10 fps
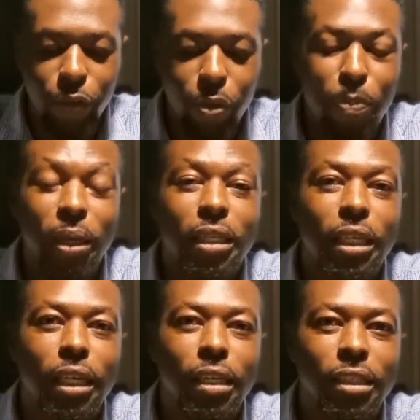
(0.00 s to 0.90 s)

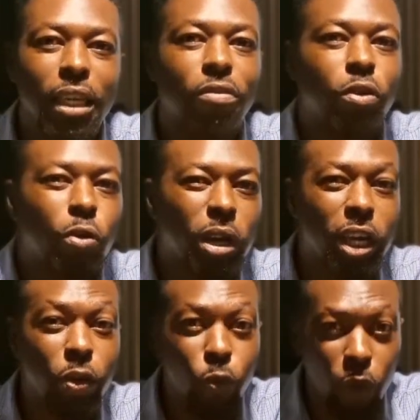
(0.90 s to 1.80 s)
repeating several
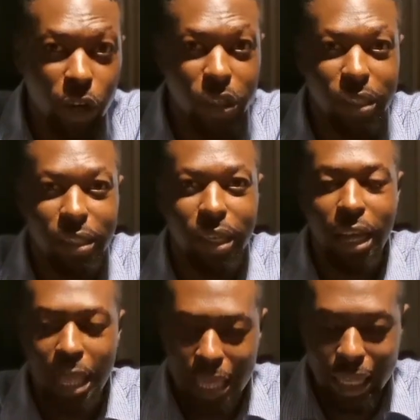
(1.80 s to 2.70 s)
key words
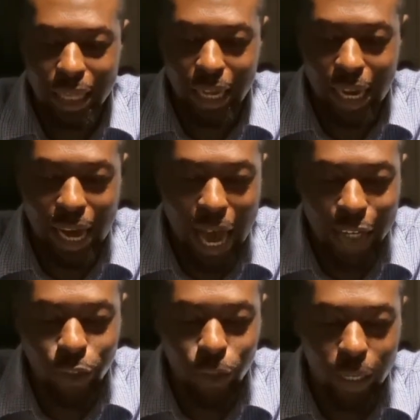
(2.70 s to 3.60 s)
that they are
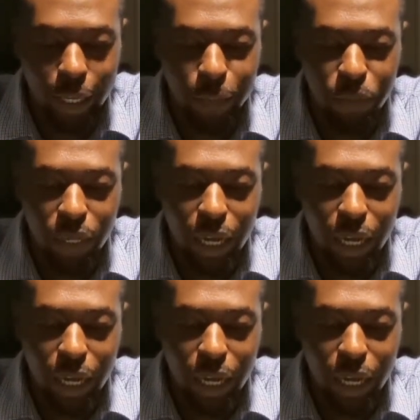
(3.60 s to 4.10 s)
actually